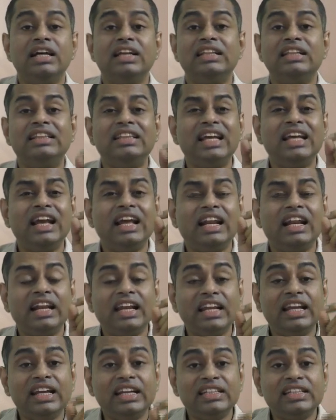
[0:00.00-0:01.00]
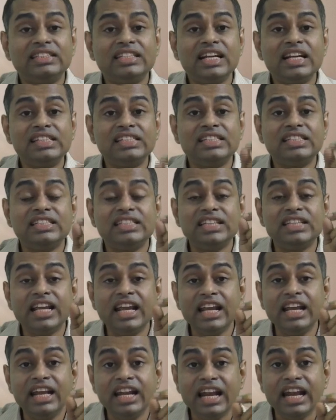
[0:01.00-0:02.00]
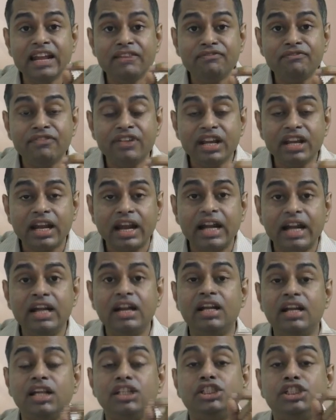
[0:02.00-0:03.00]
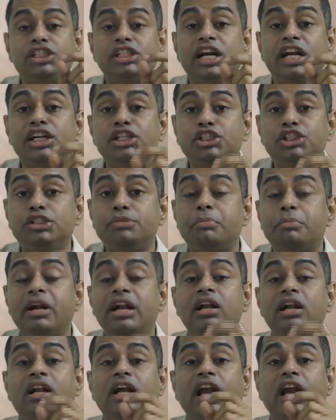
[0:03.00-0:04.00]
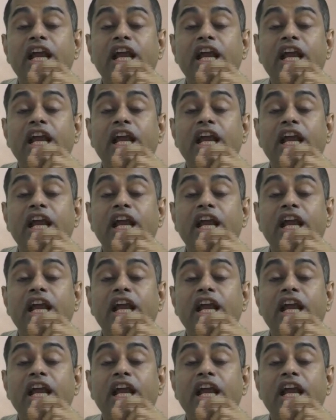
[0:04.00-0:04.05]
there is a significant judgment